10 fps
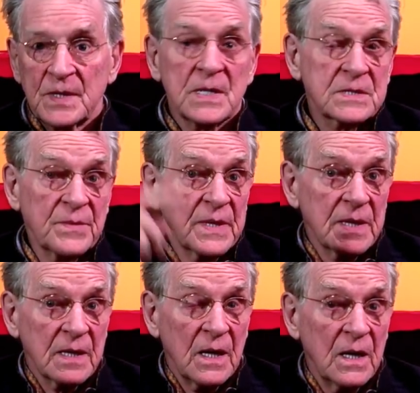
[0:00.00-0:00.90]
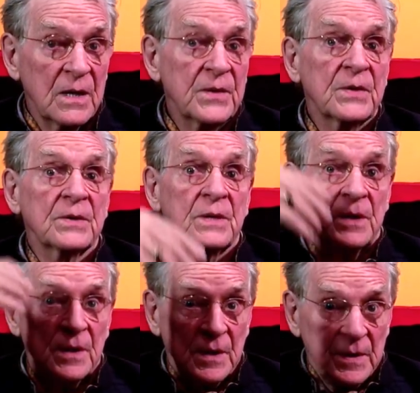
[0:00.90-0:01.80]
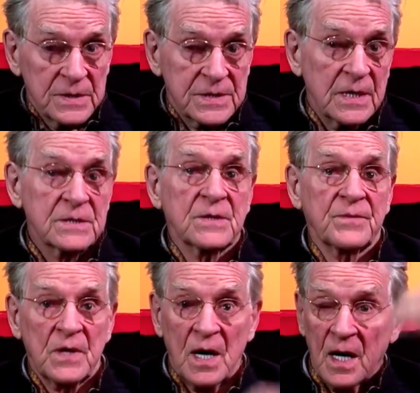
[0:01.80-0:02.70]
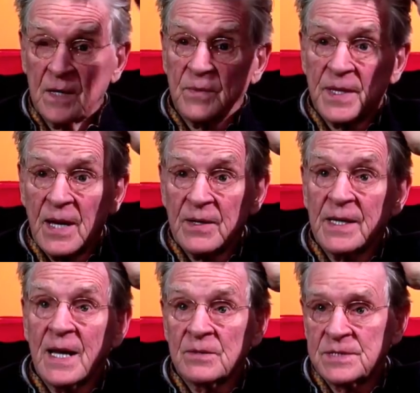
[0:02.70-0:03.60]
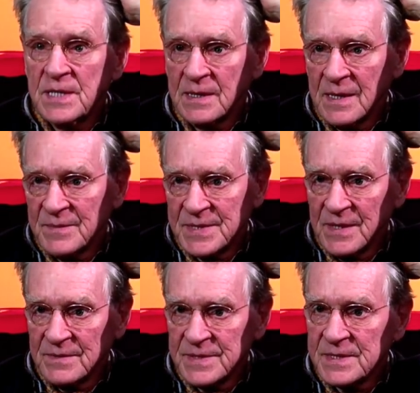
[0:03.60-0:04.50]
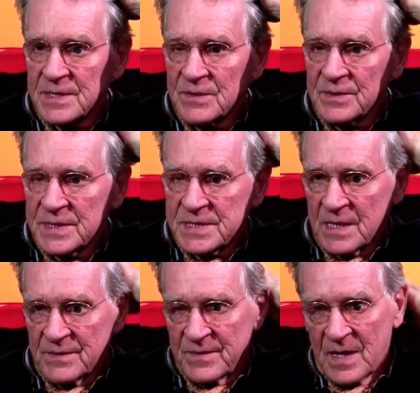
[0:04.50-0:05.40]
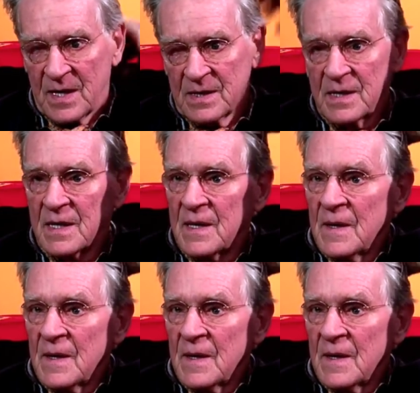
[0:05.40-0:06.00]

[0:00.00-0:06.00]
It doesn't mean that other sons of God, without announcing themselves as the only son of God,